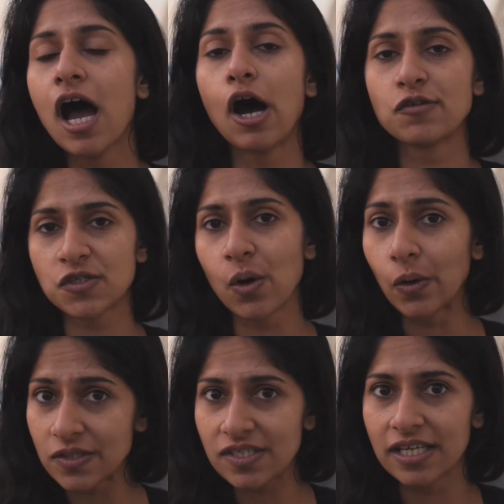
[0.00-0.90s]

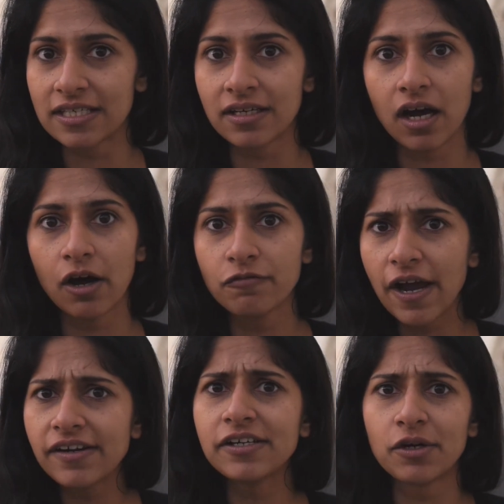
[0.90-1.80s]
households in
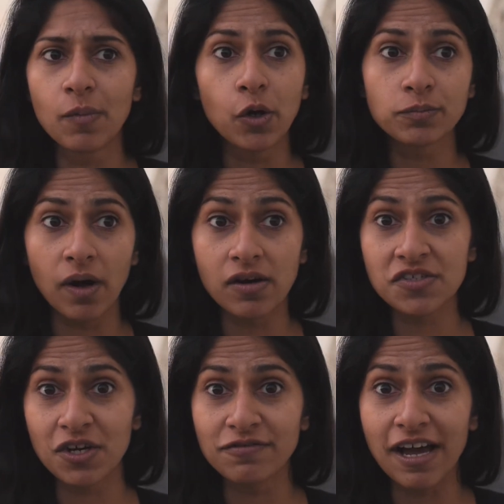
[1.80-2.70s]
very remote
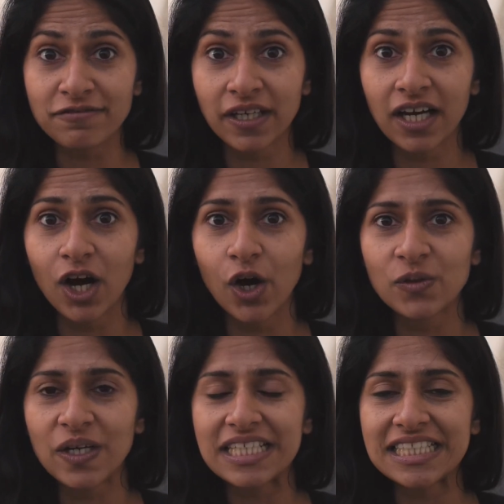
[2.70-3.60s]
parts of Africa
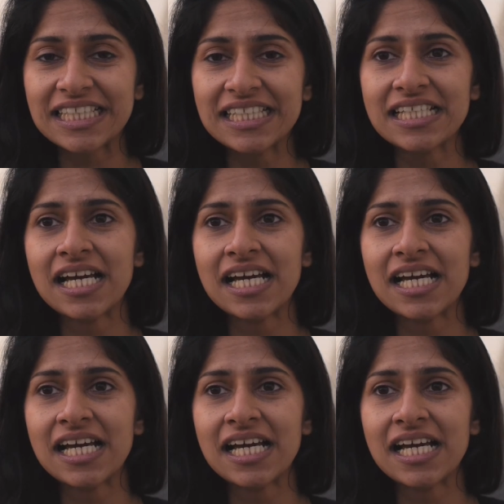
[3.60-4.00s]
already.